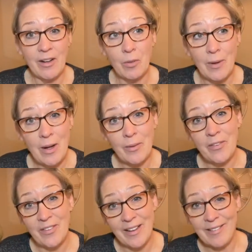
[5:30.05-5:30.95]
around
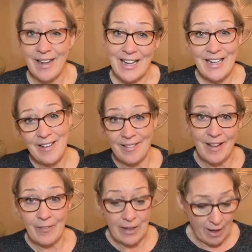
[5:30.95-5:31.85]
680,
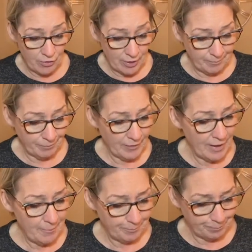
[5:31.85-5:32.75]
700.
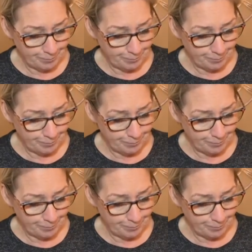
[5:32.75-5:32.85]
Okay.